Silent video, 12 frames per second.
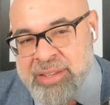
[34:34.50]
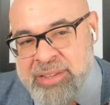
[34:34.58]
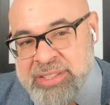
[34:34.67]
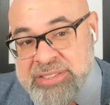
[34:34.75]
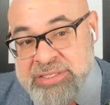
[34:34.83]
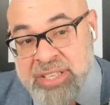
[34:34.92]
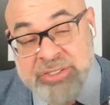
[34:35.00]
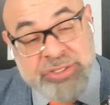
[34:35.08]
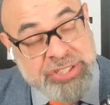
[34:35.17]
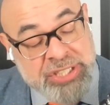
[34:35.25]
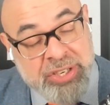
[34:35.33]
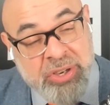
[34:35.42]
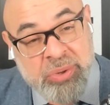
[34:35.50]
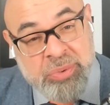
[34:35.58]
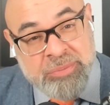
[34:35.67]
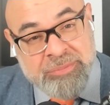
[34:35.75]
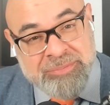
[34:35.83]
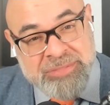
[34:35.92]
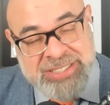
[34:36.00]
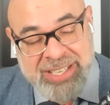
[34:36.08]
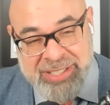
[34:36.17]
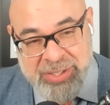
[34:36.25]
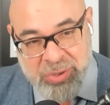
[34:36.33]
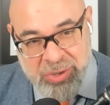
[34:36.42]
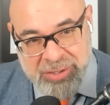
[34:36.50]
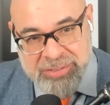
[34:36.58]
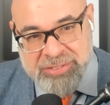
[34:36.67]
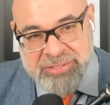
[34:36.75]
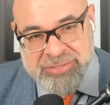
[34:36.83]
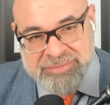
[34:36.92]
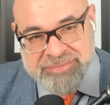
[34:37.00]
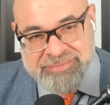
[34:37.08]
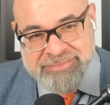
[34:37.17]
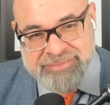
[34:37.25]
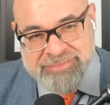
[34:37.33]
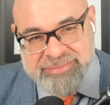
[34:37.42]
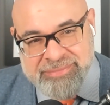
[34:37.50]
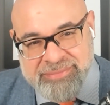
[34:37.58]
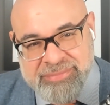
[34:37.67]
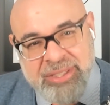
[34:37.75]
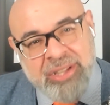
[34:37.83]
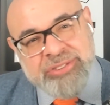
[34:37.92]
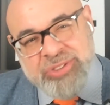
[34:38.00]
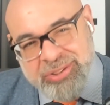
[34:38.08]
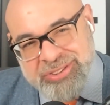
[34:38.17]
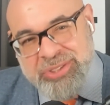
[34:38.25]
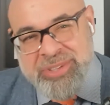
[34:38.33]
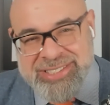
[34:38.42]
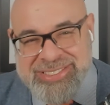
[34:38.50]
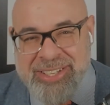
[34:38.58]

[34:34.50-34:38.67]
This is Dr. Geo signing off. I'll talk to you next